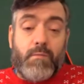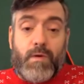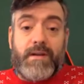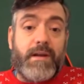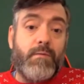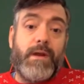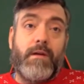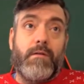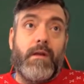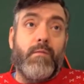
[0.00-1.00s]
1 day a week
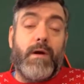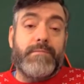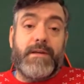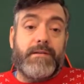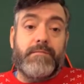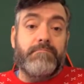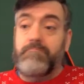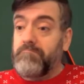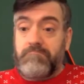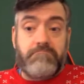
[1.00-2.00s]
on that website.
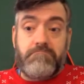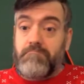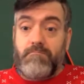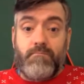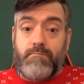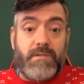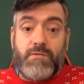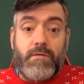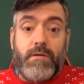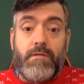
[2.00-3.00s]
That's
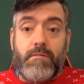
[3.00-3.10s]
all you got to do.